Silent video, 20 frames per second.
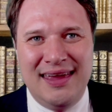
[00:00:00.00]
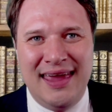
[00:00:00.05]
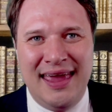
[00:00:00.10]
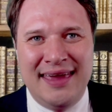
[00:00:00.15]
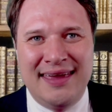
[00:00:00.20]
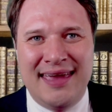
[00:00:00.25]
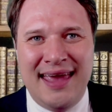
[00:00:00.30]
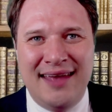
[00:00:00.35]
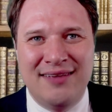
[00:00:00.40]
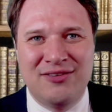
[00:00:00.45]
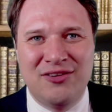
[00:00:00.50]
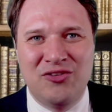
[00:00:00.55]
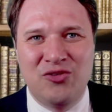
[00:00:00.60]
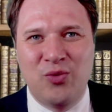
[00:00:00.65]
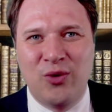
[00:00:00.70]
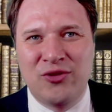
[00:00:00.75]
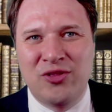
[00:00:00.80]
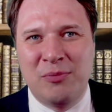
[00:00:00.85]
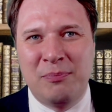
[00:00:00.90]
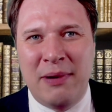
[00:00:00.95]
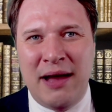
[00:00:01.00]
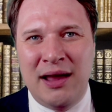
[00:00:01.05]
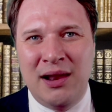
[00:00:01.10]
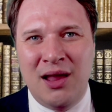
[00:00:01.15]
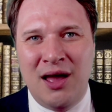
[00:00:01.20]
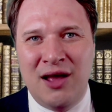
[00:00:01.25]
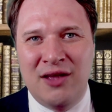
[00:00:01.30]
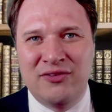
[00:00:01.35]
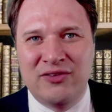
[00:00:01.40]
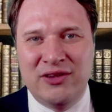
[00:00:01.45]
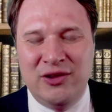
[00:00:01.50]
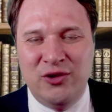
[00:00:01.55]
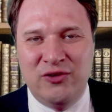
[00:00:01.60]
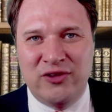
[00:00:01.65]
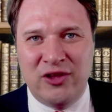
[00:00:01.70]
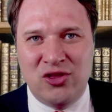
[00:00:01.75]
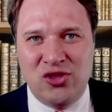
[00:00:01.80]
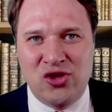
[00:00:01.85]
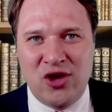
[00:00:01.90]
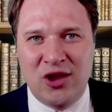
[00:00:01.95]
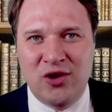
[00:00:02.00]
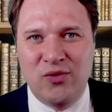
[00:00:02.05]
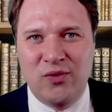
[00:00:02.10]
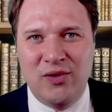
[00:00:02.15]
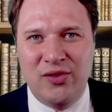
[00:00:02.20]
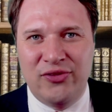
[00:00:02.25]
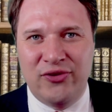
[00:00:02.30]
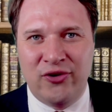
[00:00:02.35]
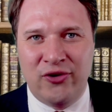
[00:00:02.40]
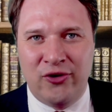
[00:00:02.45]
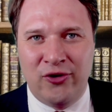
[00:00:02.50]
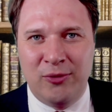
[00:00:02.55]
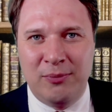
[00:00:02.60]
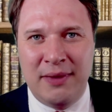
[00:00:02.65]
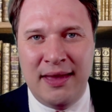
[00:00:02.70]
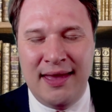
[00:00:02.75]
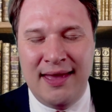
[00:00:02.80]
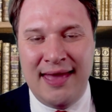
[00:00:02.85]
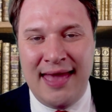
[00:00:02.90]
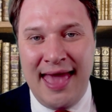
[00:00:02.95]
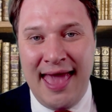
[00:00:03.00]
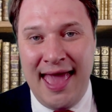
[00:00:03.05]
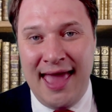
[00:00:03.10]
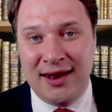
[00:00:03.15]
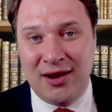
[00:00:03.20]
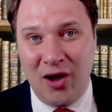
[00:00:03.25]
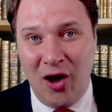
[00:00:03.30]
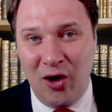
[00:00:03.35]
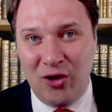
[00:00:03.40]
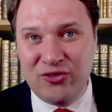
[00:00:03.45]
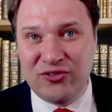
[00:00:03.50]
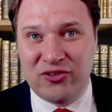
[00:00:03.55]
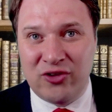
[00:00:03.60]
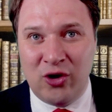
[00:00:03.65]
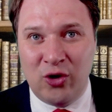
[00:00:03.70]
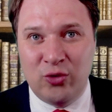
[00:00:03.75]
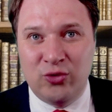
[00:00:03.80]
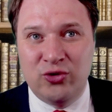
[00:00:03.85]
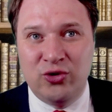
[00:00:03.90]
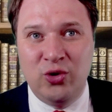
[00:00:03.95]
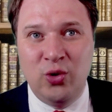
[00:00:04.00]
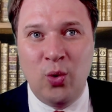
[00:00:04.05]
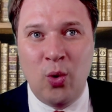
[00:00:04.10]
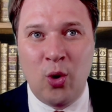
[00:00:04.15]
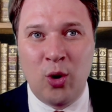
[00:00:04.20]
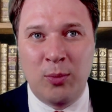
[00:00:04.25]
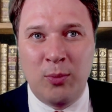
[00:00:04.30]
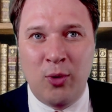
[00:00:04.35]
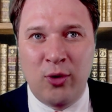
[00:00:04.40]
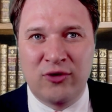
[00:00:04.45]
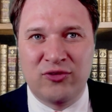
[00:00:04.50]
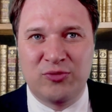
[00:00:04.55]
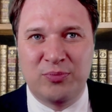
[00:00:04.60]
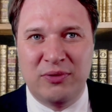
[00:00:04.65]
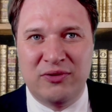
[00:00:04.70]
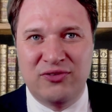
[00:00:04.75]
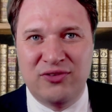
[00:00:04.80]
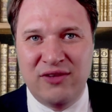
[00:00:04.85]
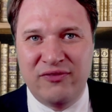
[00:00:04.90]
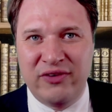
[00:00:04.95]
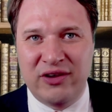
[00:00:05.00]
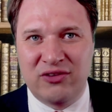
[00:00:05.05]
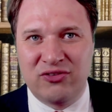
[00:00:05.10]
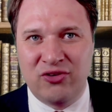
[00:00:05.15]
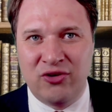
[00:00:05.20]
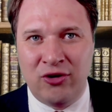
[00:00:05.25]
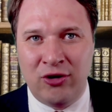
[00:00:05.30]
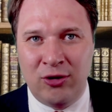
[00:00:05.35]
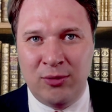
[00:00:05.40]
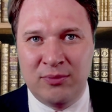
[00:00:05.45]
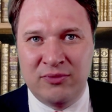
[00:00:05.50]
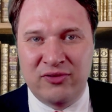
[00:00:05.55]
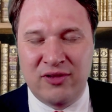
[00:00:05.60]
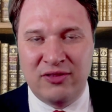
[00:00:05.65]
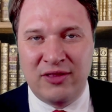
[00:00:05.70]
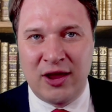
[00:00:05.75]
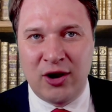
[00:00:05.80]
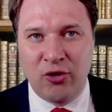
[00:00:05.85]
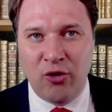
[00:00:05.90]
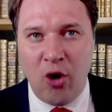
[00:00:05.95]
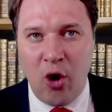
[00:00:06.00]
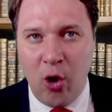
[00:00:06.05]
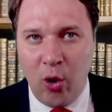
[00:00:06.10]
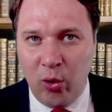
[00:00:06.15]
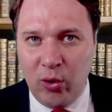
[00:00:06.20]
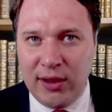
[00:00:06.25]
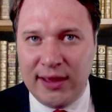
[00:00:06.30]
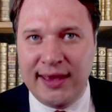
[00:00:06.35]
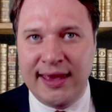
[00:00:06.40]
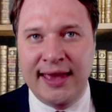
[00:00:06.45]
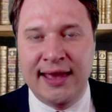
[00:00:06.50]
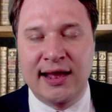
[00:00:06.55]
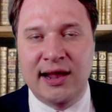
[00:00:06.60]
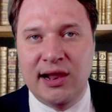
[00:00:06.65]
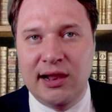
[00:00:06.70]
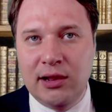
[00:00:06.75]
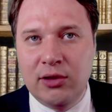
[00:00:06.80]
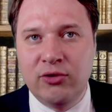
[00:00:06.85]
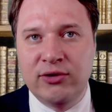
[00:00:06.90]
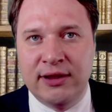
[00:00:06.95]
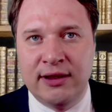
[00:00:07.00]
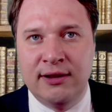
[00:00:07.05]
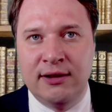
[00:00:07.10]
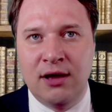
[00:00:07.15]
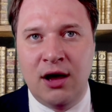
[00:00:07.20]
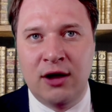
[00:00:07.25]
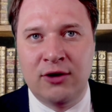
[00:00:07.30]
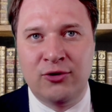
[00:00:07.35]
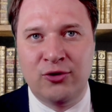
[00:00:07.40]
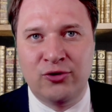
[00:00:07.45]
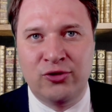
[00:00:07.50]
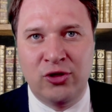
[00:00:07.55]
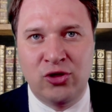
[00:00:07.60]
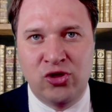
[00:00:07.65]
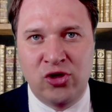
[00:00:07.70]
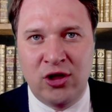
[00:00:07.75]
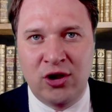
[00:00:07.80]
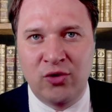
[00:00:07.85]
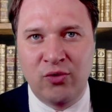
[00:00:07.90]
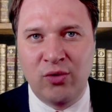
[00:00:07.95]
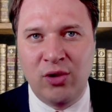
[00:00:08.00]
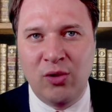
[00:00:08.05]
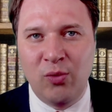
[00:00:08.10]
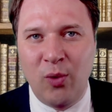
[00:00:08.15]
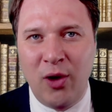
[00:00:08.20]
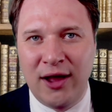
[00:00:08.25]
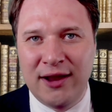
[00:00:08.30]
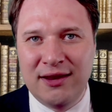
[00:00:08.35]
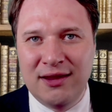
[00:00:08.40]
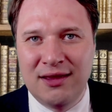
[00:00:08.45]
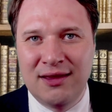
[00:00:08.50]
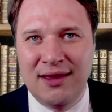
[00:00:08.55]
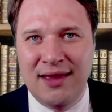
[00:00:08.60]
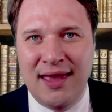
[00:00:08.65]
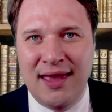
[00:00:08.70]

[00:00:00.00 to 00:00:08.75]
In cases where the bylaws use a general term and also 2 or more specific terms that are wholly included under the general one,